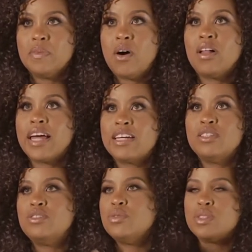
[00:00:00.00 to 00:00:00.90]
all I can
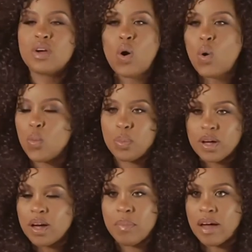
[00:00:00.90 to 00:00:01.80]
do is hope
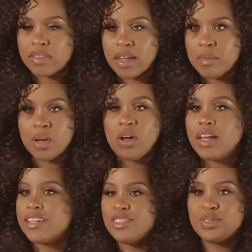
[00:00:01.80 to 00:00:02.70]
about them, and all I
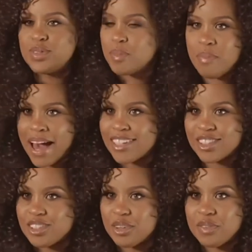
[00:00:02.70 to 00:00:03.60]
can do is
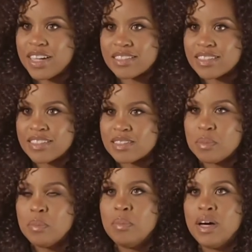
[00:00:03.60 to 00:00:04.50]
imagine their faces.
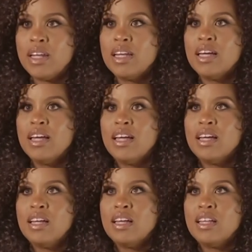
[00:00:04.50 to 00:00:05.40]
But
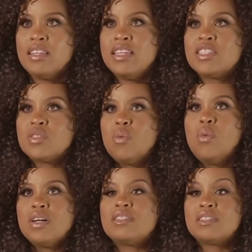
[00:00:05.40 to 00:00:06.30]
this
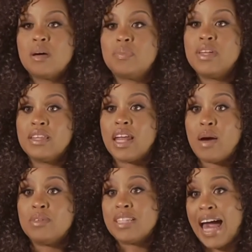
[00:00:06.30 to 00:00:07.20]
was something that I
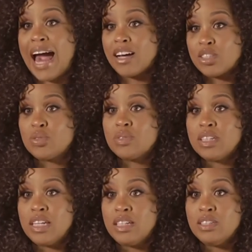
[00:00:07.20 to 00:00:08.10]
was
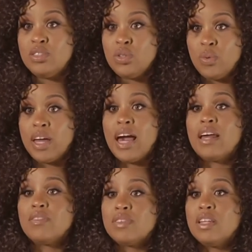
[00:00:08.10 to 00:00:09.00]
actually doing out
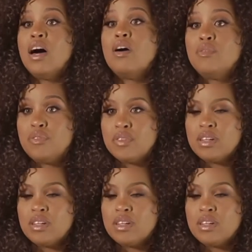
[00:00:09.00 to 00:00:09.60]
of love